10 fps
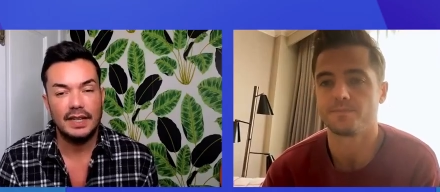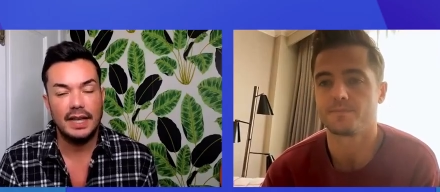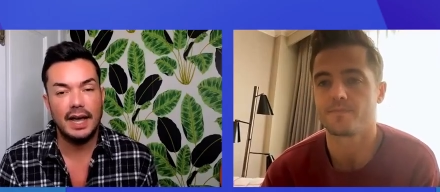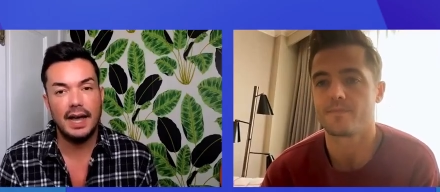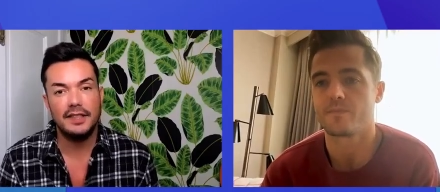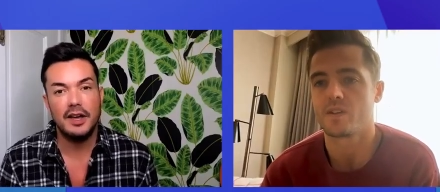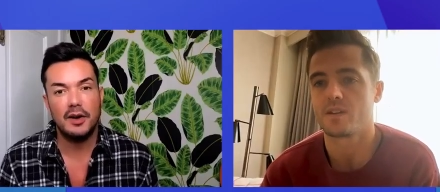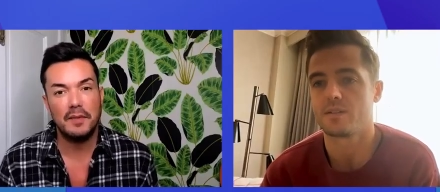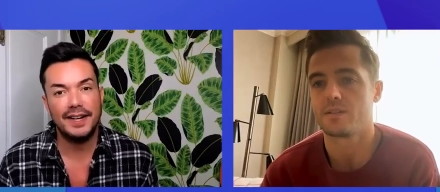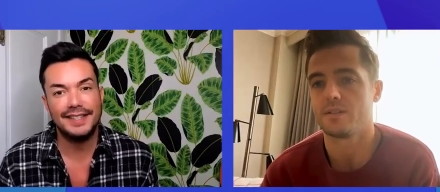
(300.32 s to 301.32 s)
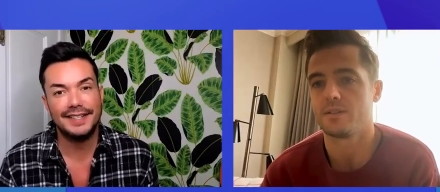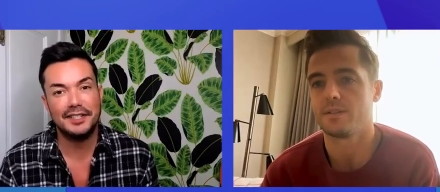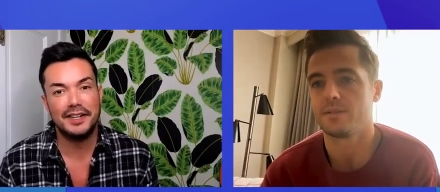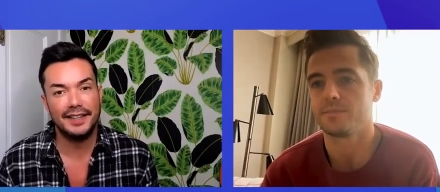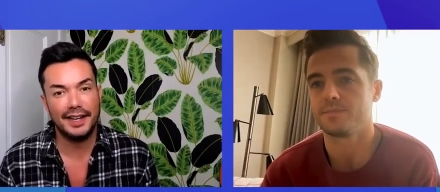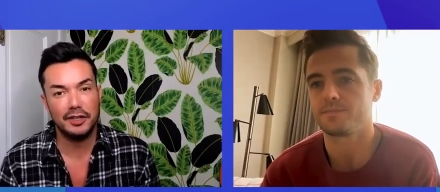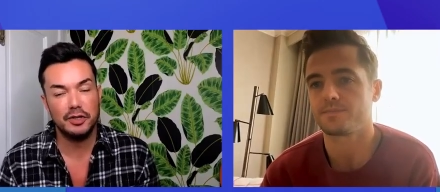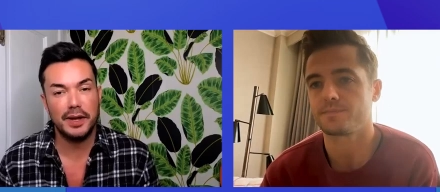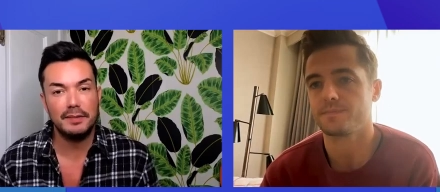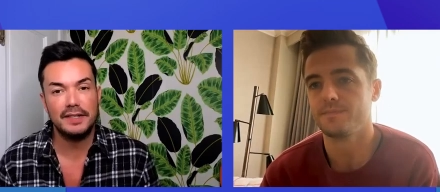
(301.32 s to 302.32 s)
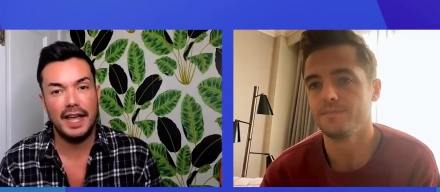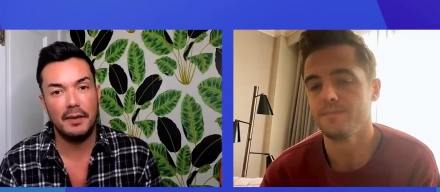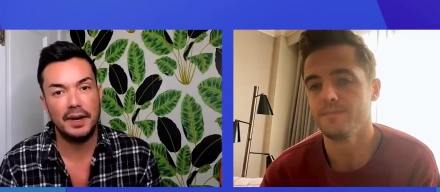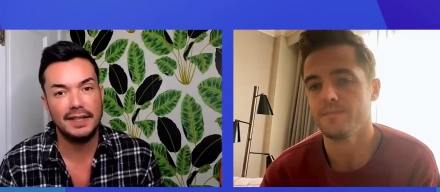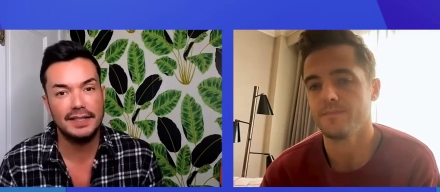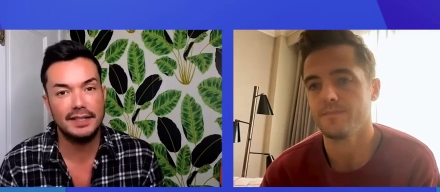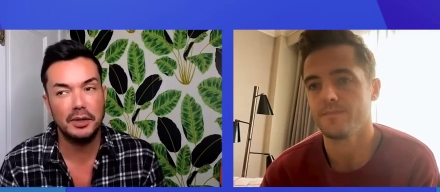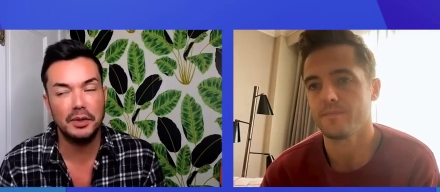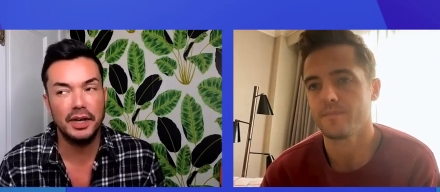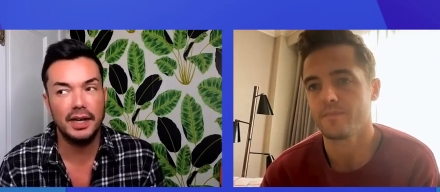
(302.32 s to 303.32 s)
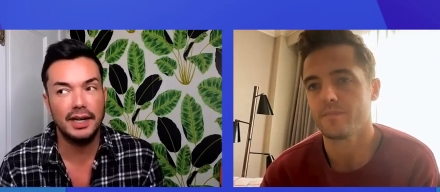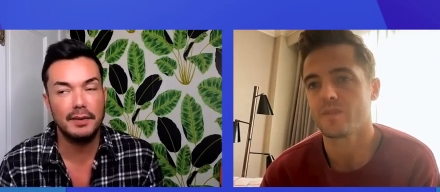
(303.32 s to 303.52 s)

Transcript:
Speaker 1: Yeah, no, I mean it's such a like a dream team, and it's so good.